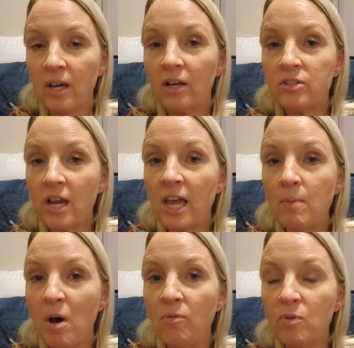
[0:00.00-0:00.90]
Because I
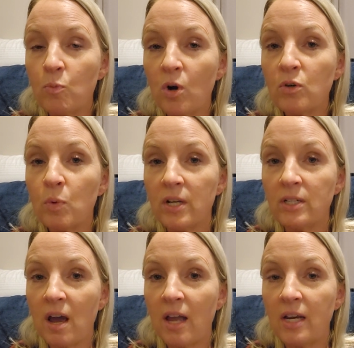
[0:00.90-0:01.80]
came home from work one
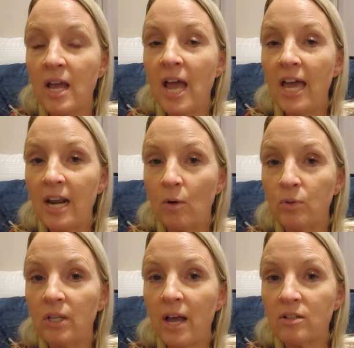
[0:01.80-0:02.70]
night and I
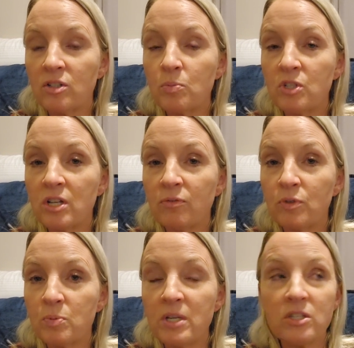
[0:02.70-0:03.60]
realized some stuff
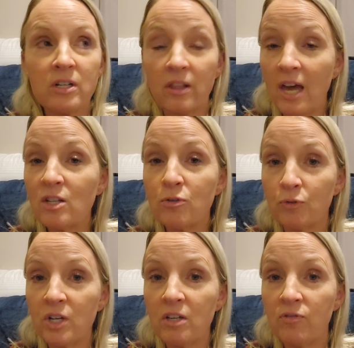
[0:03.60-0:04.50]
was missing. Now that is a
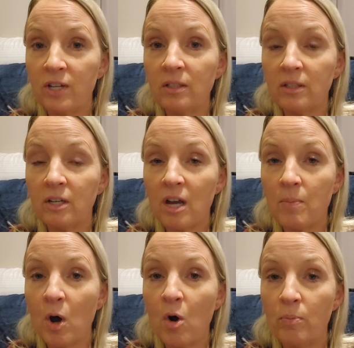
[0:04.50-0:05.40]
freaky feeling to come
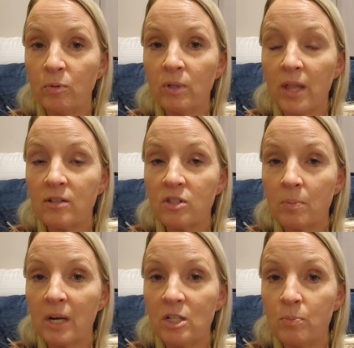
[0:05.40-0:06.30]
home and realize
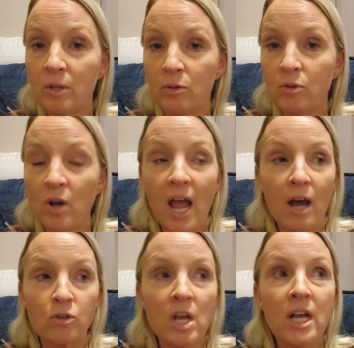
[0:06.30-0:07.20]
somebody's been through your
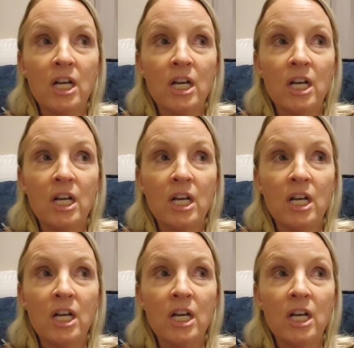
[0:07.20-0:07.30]
house.